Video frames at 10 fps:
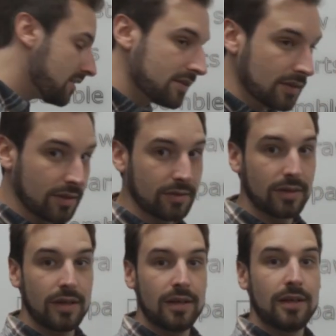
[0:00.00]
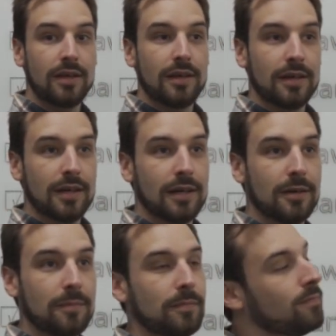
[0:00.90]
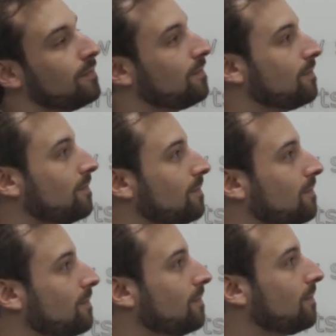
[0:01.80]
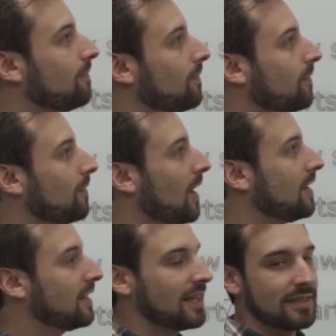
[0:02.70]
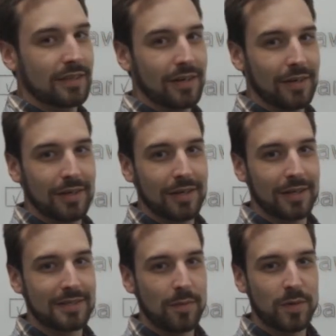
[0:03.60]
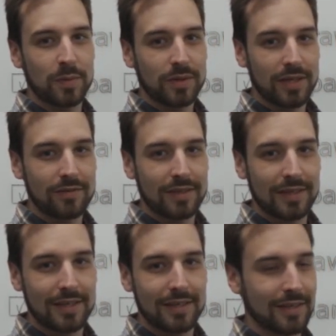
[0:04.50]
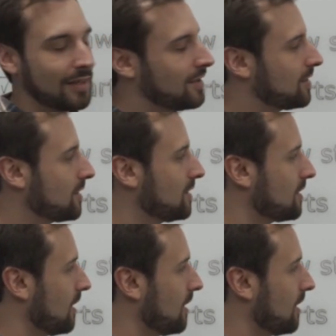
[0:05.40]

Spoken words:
So I think that's acceptable given the conditions.